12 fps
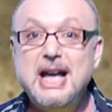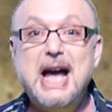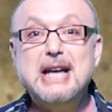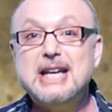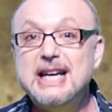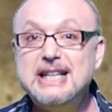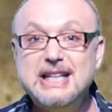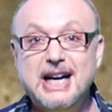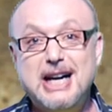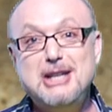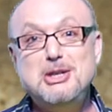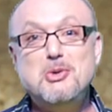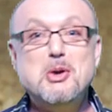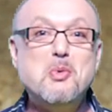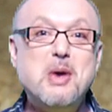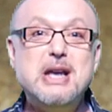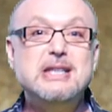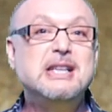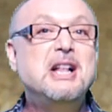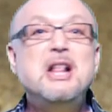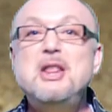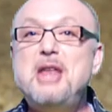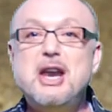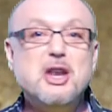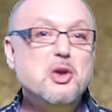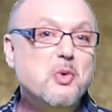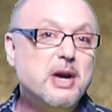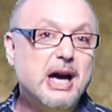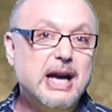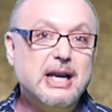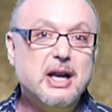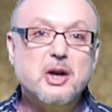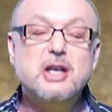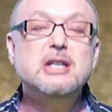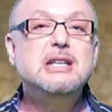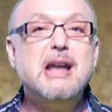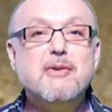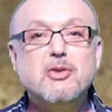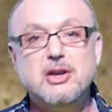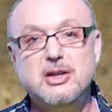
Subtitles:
and can guide you in ways that you and I could never